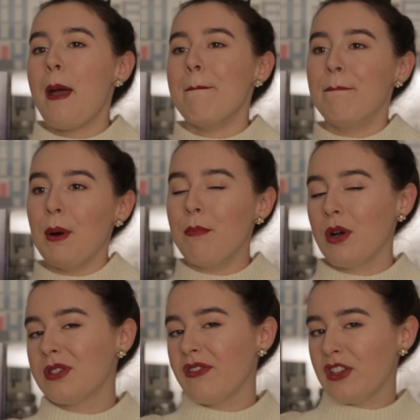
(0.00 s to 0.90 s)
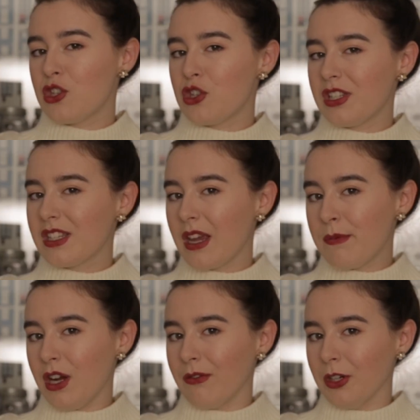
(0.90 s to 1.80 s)
but most of it's just
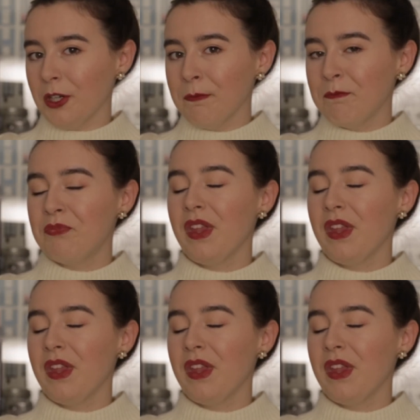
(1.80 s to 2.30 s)
skipped over.